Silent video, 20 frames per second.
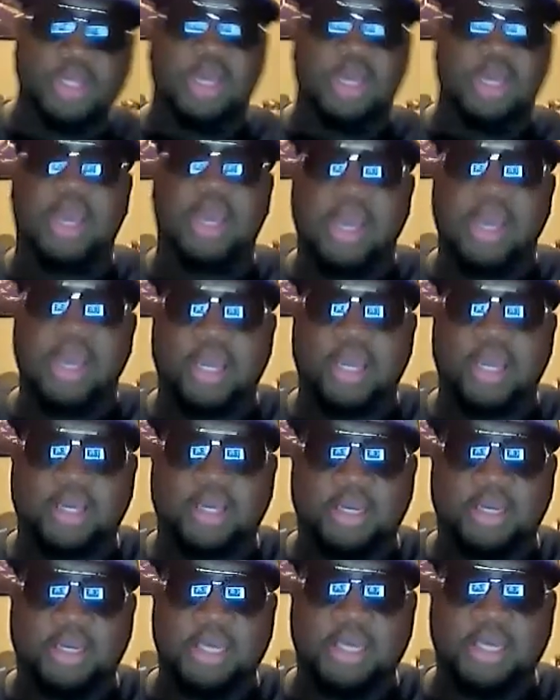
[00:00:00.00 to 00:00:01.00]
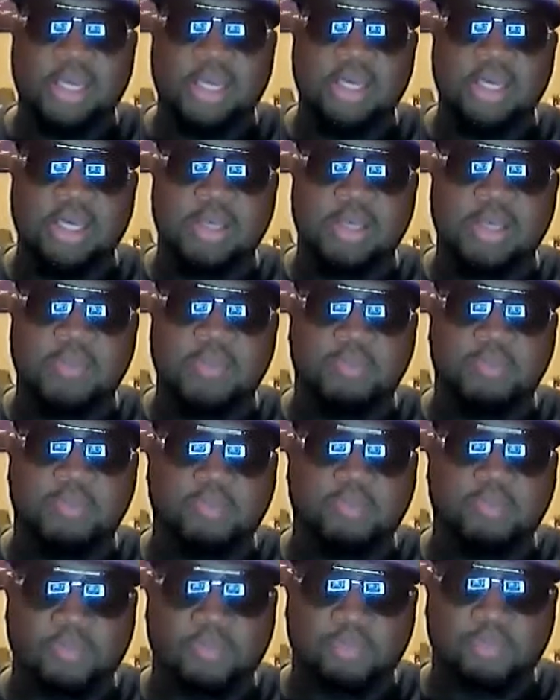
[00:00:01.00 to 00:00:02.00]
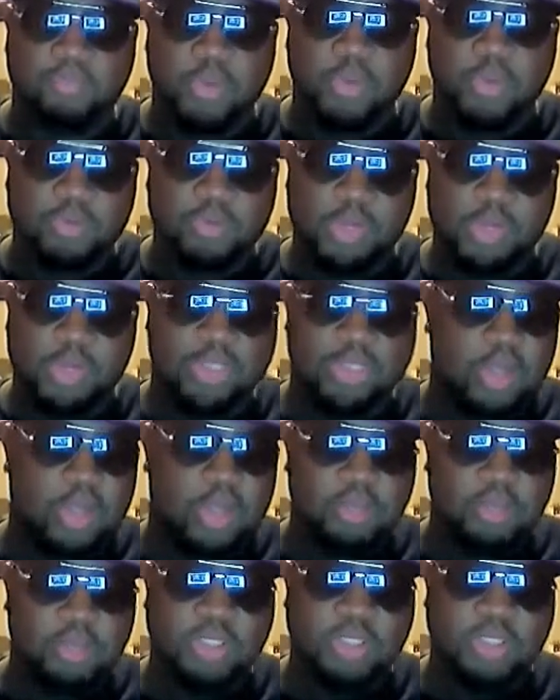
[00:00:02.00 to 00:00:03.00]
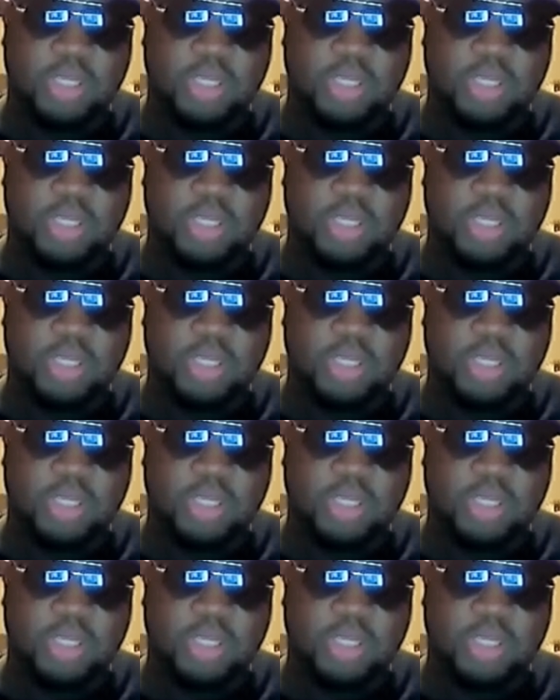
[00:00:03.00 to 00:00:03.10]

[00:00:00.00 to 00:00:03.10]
and he pretty much comes into